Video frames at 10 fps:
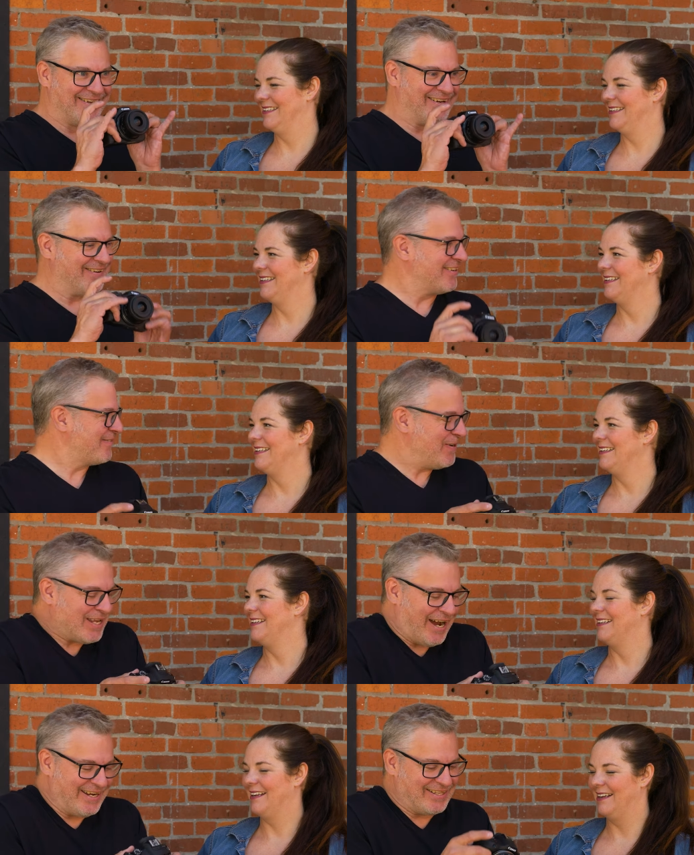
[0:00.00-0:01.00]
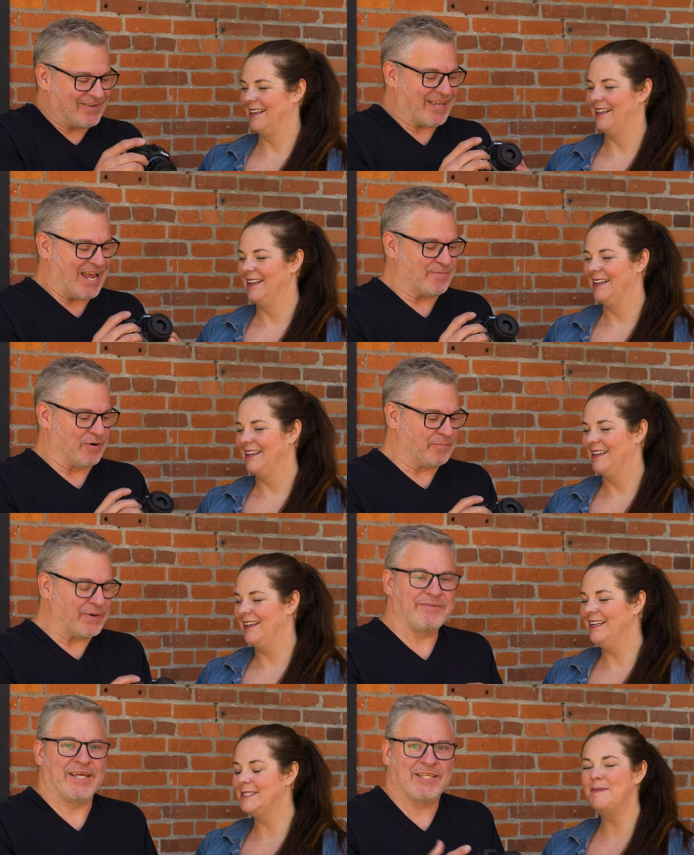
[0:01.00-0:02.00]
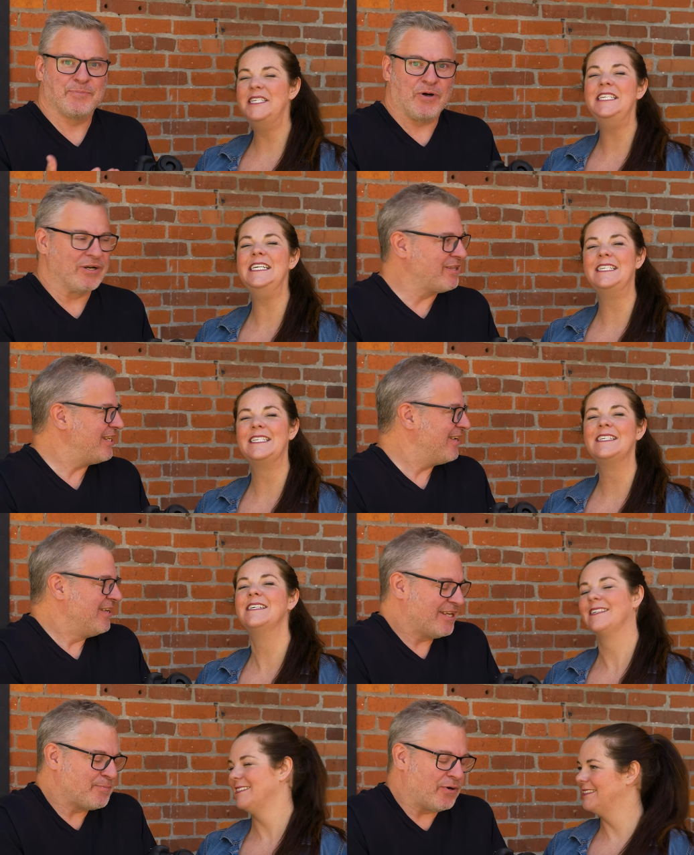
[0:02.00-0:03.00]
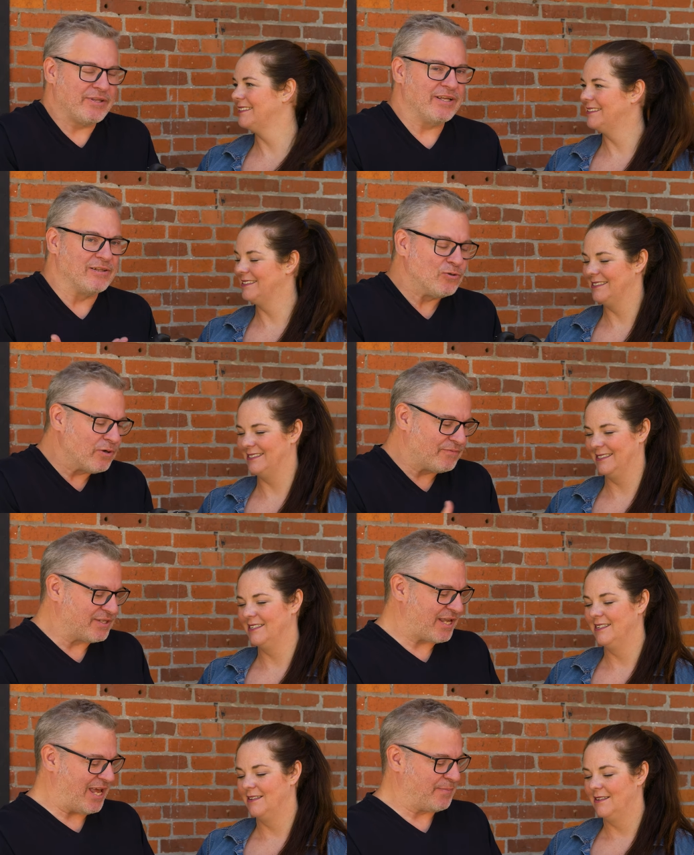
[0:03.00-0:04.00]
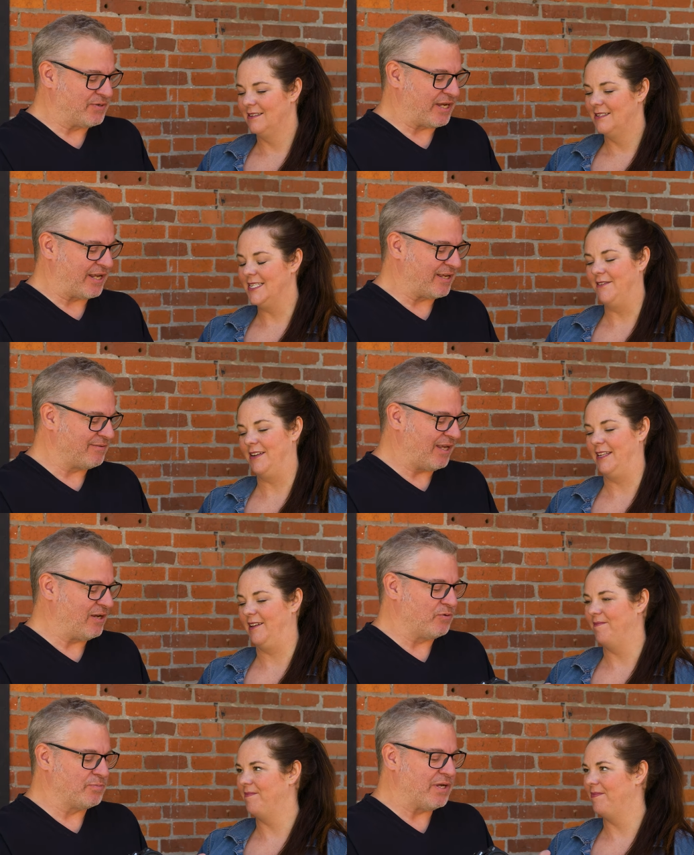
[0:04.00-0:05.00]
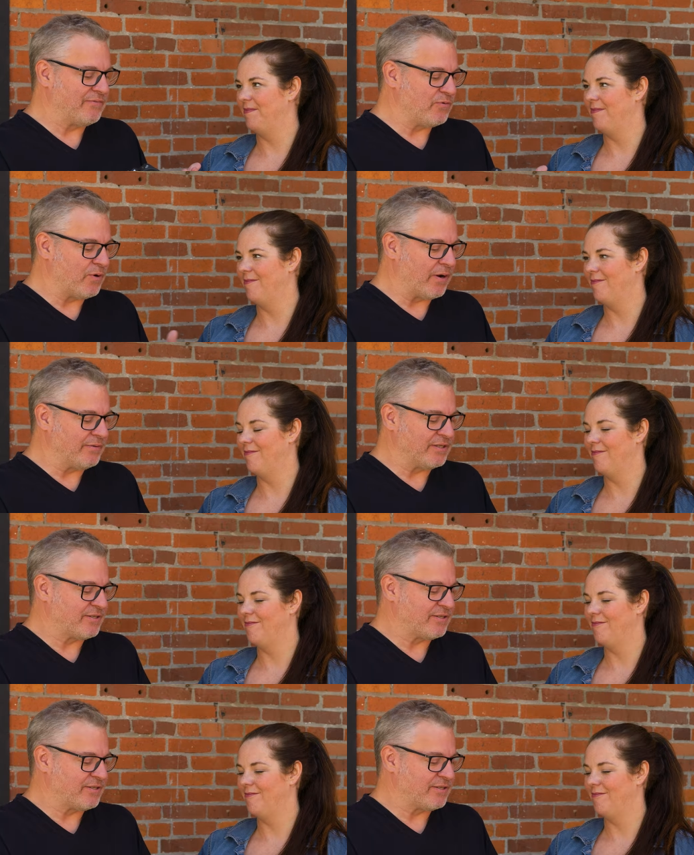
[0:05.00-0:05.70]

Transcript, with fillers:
Speaker 1: You know, it's a very tiny little camera, but it's that's part of the that's part of the allure of this camera is that Definitely. I can take it with me everywhere, and